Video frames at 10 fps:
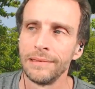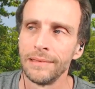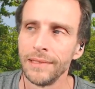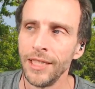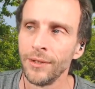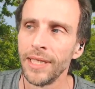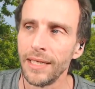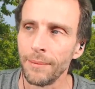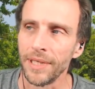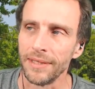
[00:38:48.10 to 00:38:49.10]
You know what?
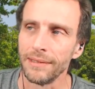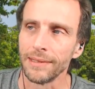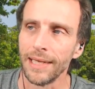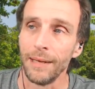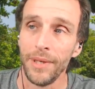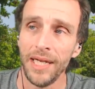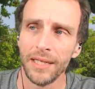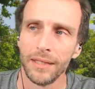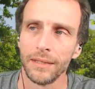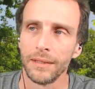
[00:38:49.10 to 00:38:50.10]
Can I peek?
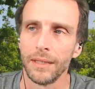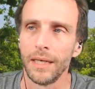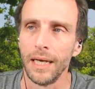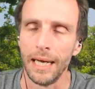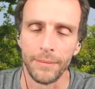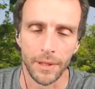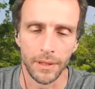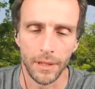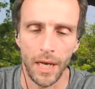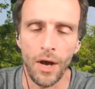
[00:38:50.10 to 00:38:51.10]

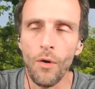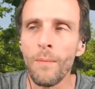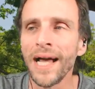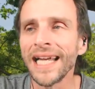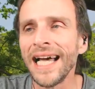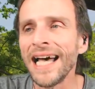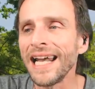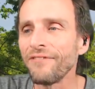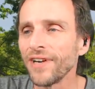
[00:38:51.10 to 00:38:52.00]
Oh my God, I